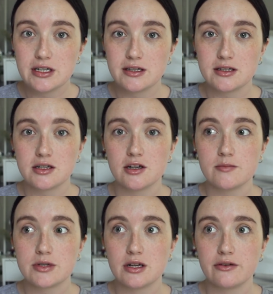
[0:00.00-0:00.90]
in the
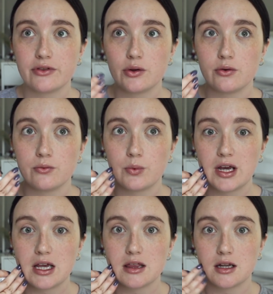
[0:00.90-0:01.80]
terms of the
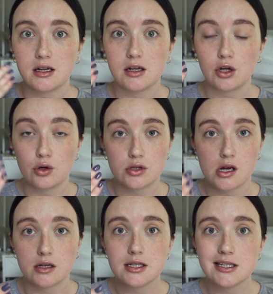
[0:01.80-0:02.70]
way that it goes
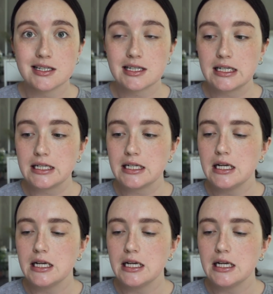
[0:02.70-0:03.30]
onto the skin.